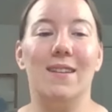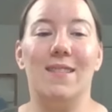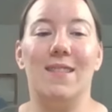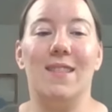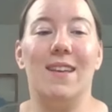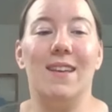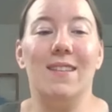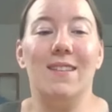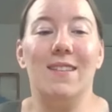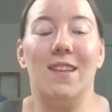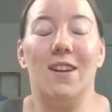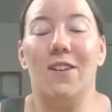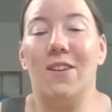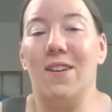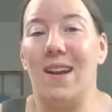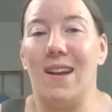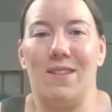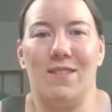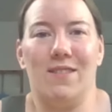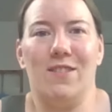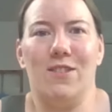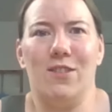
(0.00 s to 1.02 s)
things that are
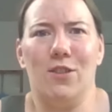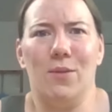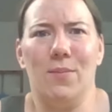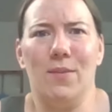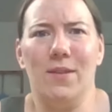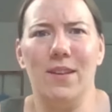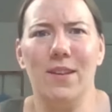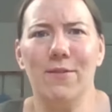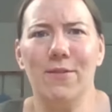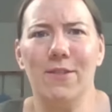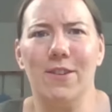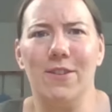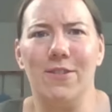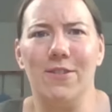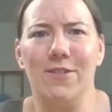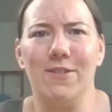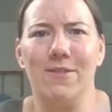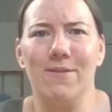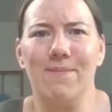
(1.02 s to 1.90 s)
super difficult.